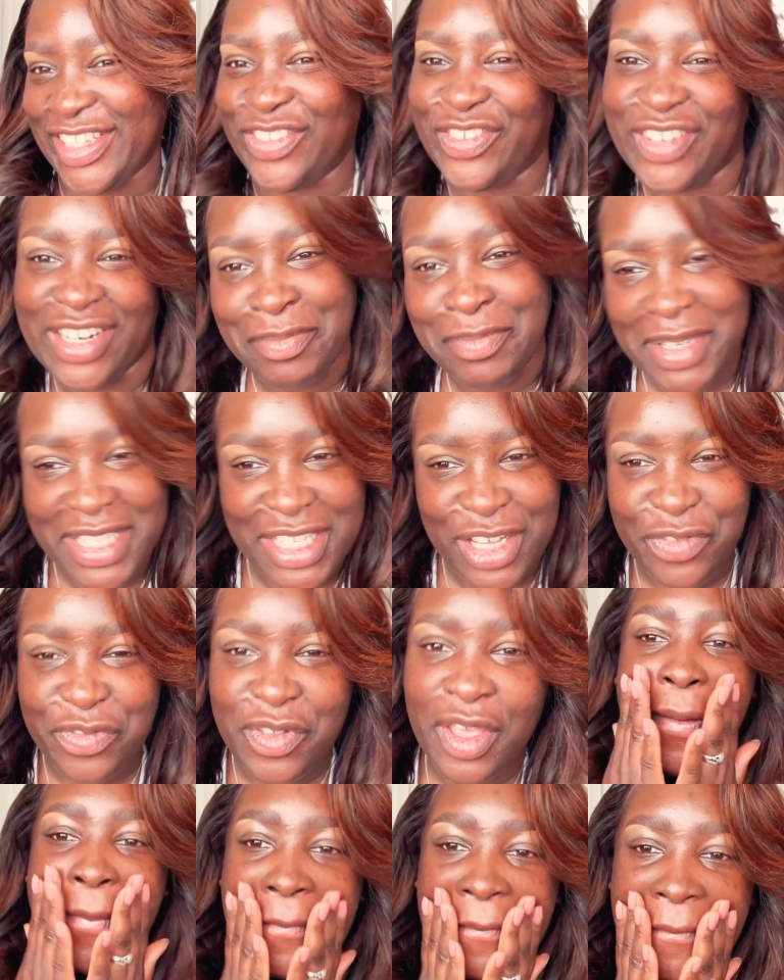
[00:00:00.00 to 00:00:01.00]
feeling myself.
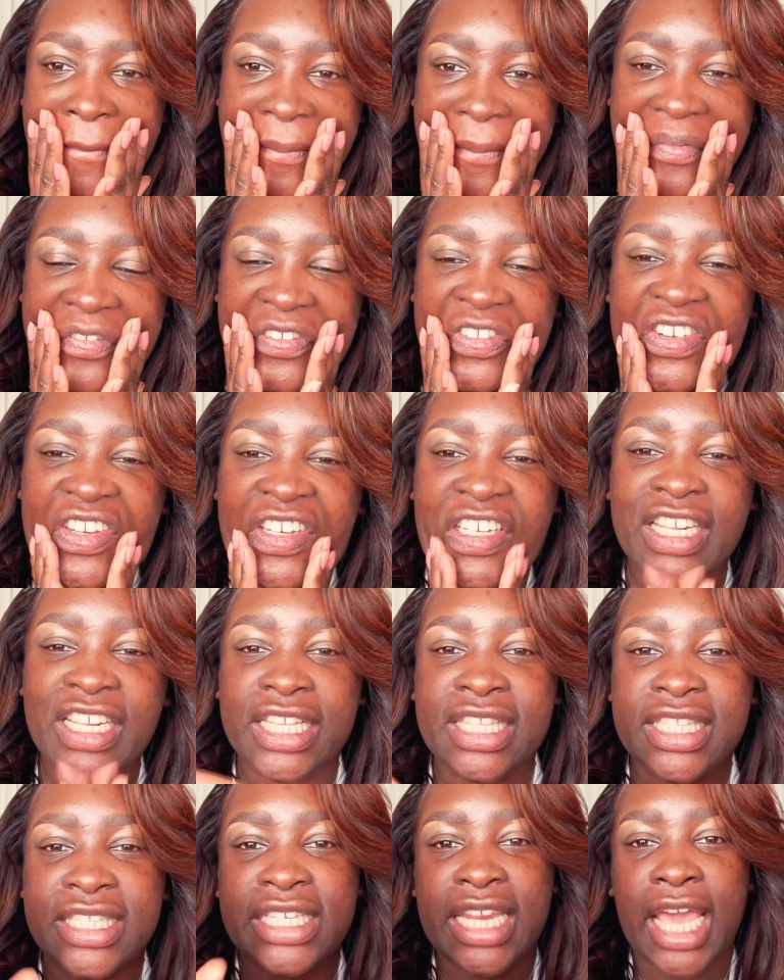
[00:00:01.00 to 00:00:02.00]

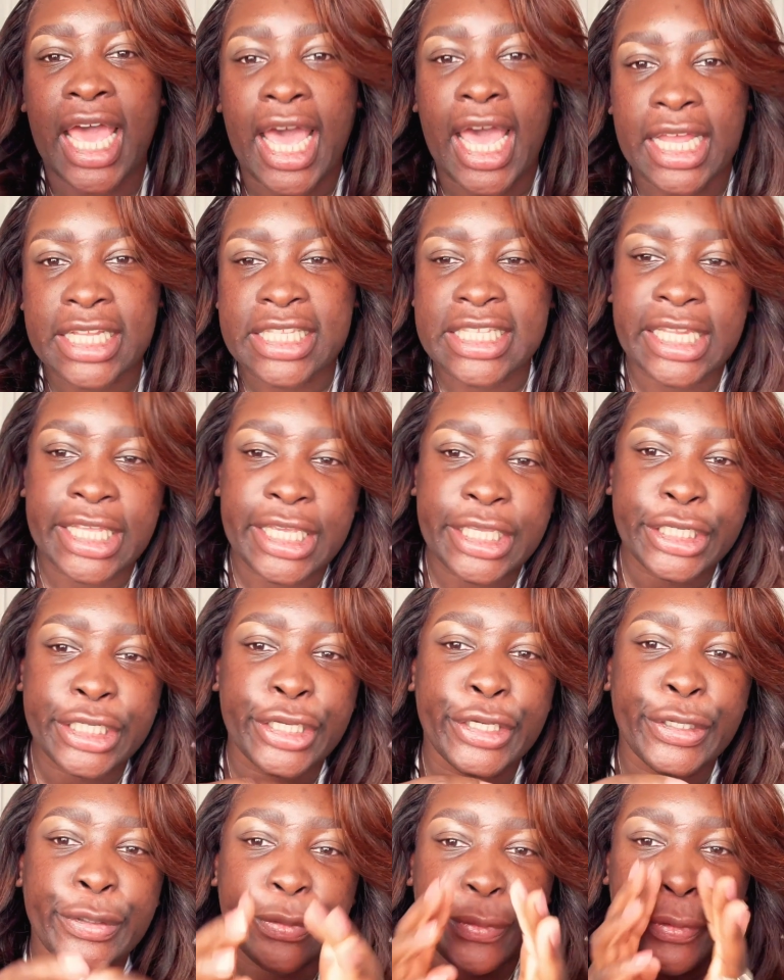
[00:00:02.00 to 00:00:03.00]
Just to let you
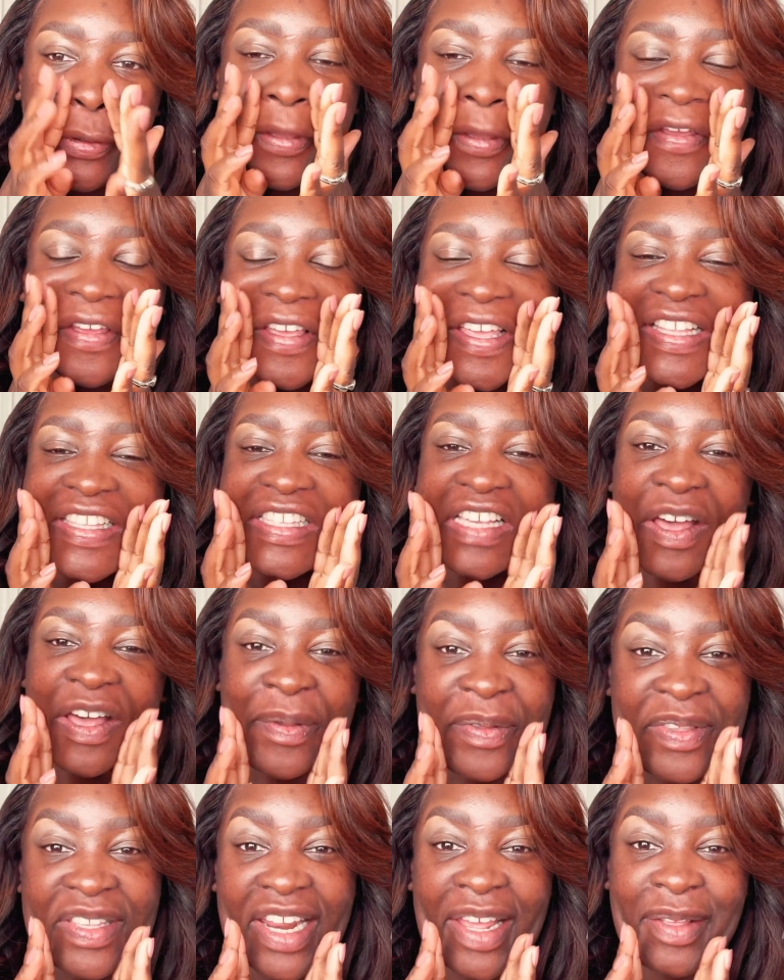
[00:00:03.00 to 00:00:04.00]
know, it's
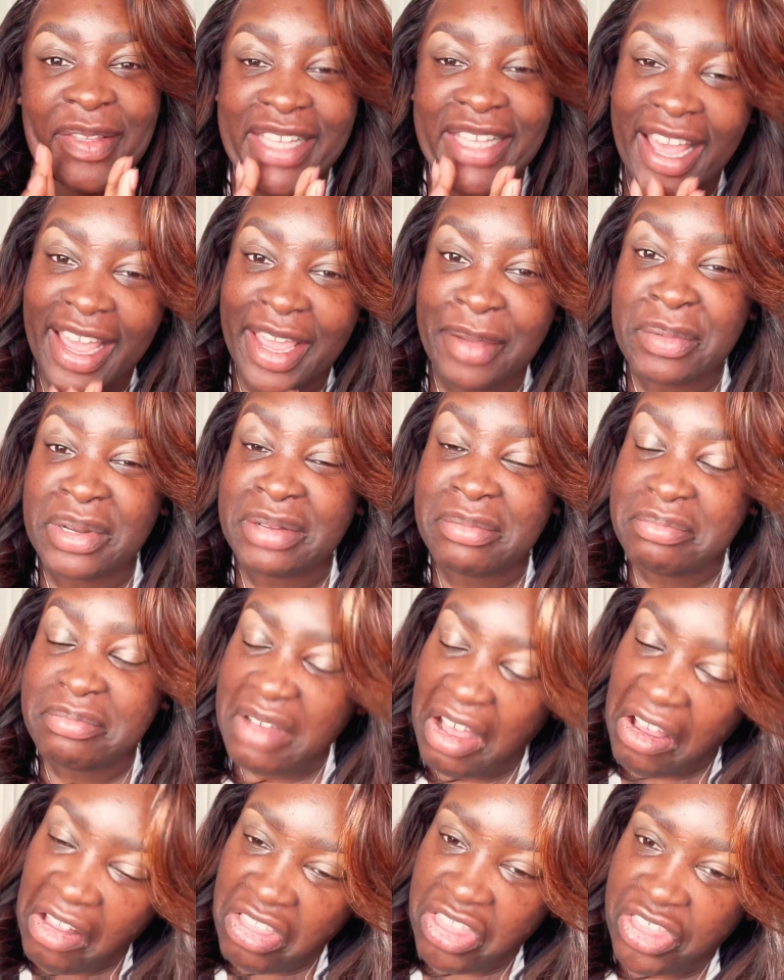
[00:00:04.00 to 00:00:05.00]
coming to that time of the
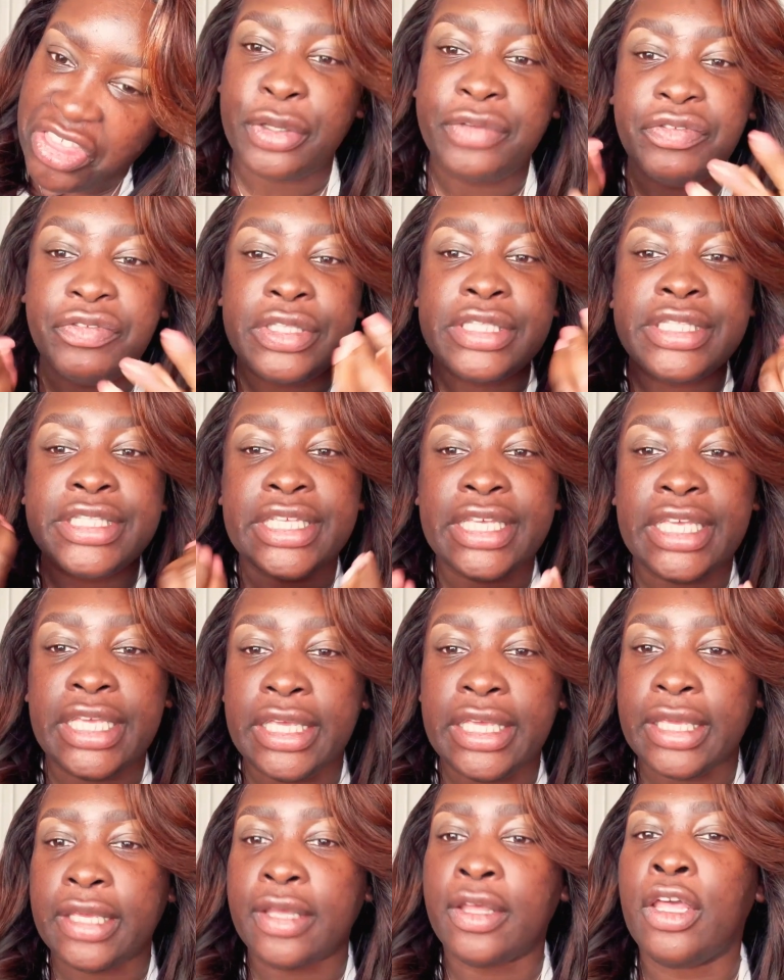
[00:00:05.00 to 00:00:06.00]
month. If you
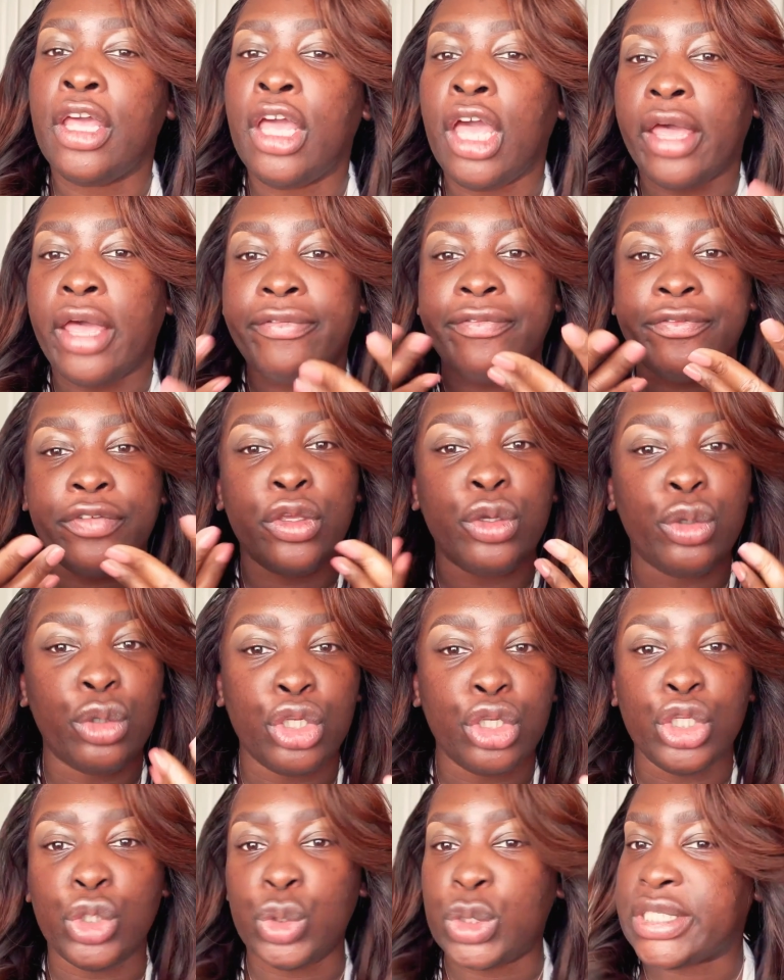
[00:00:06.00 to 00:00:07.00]
see a few
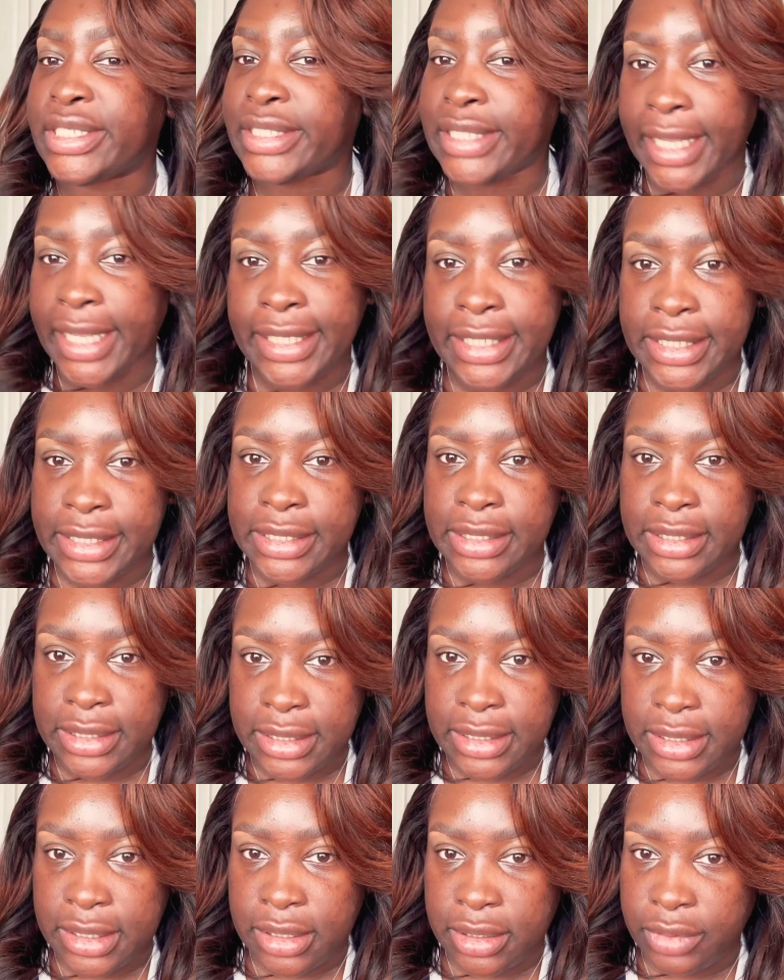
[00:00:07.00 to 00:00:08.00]
new
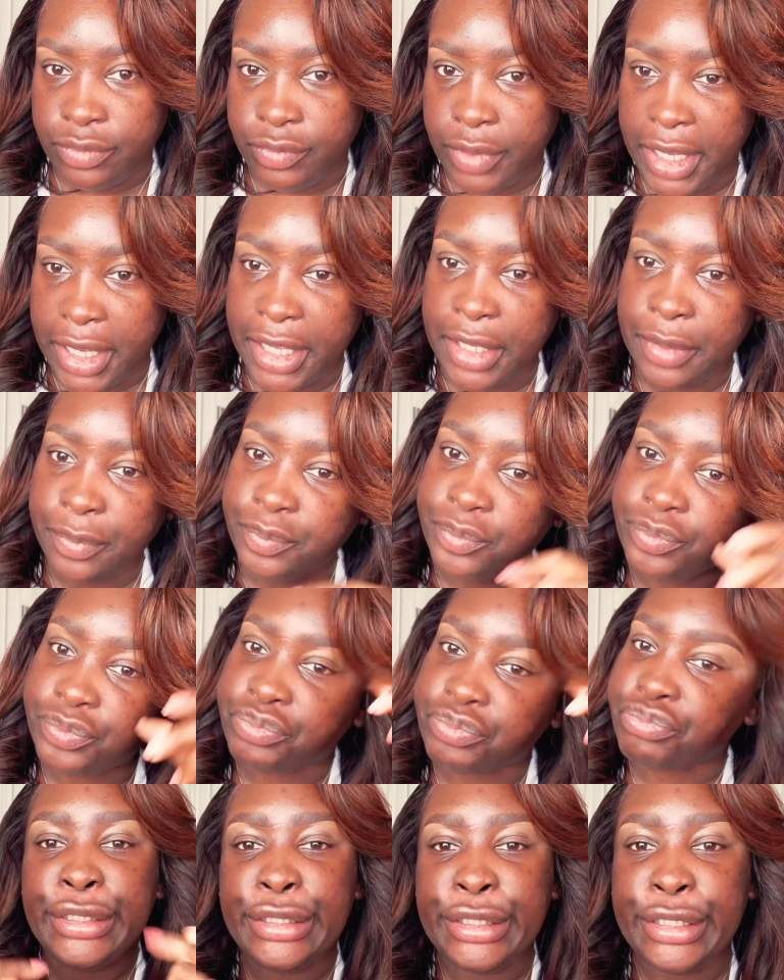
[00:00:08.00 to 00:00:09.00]
tenants, right?
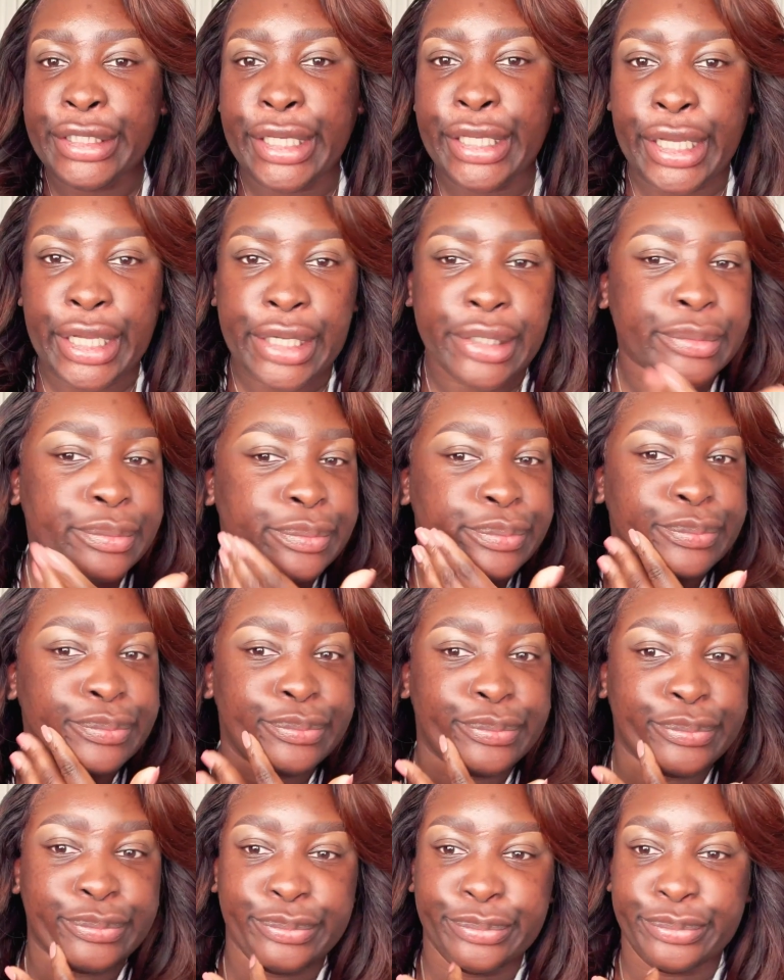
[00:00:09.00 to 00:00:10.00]
Yeah.
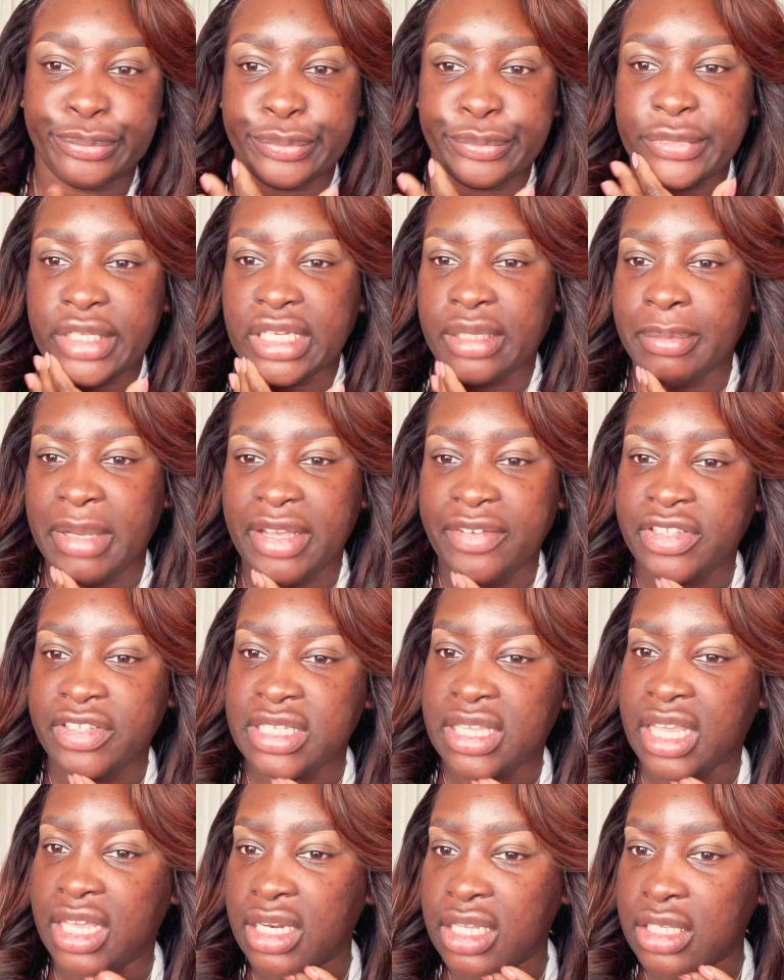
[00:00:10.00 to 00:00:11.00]
And my
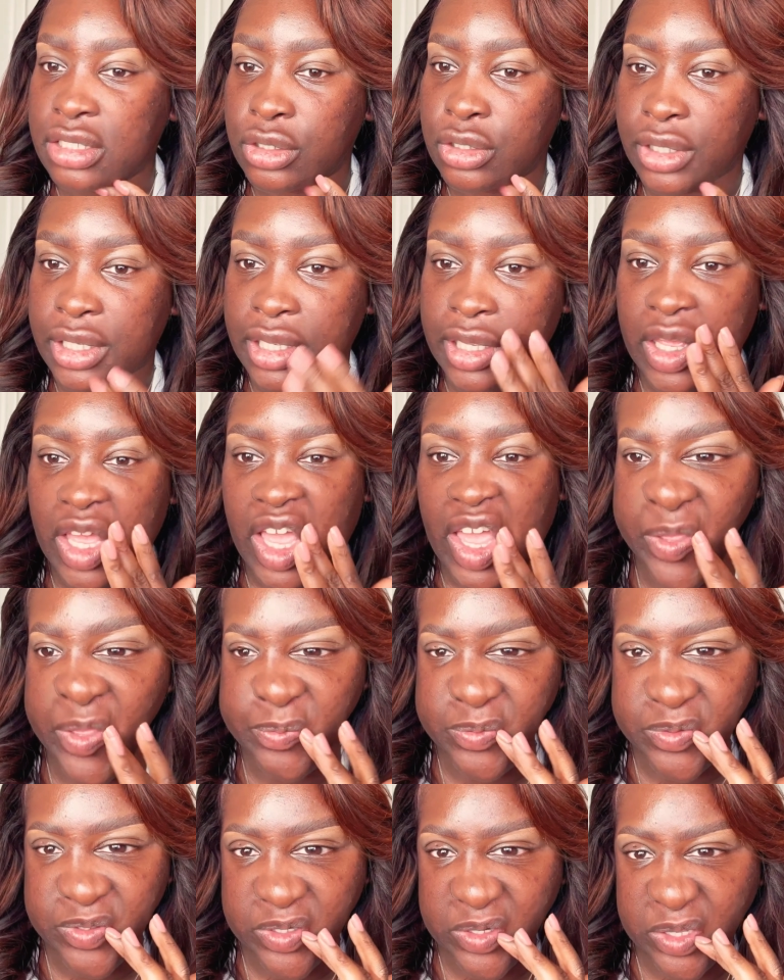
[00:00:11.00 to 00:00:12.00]
skin is looking
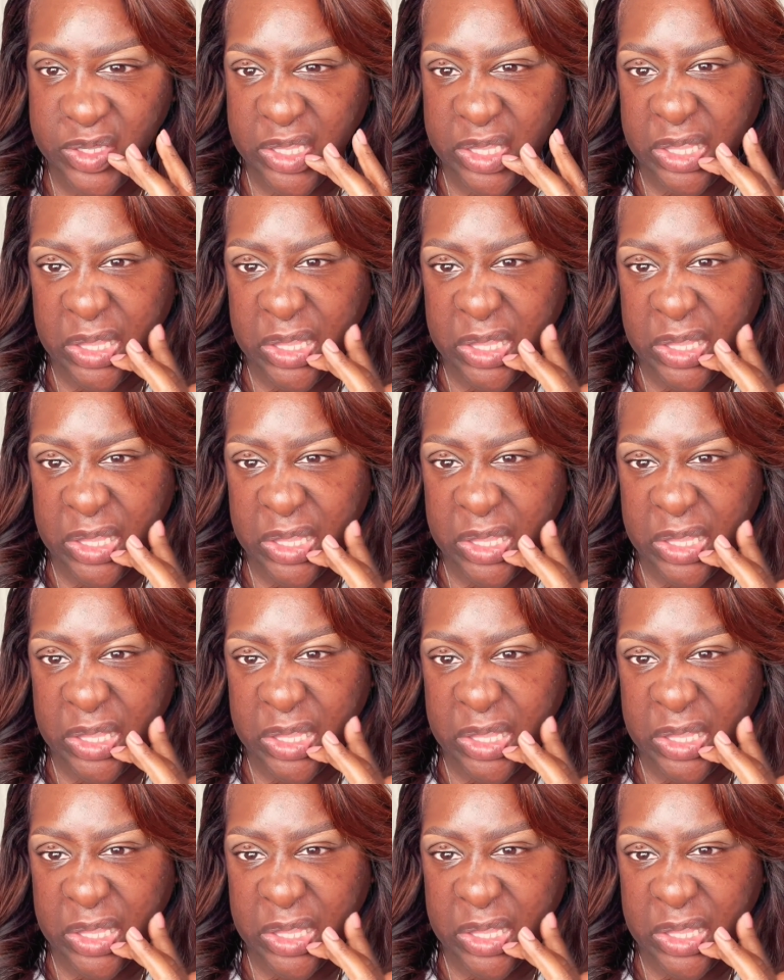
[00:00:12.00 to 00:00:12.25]
absolutely